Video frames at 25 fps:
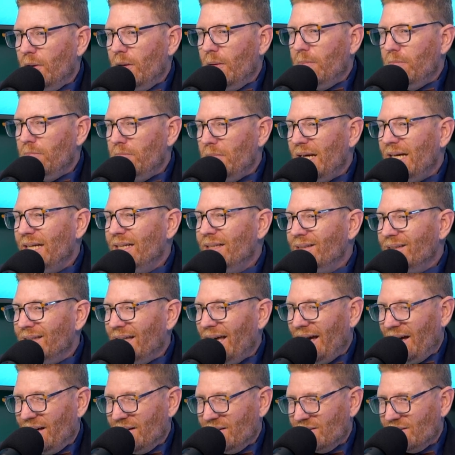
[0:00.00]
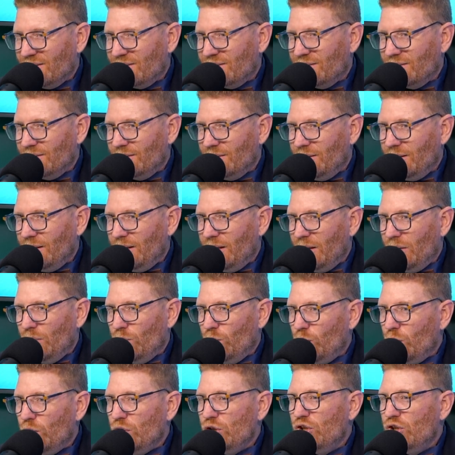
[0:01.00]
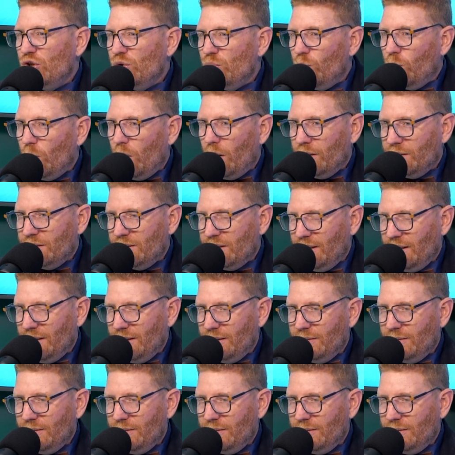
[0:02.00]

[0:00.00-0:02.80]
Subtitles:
made less, would you want it?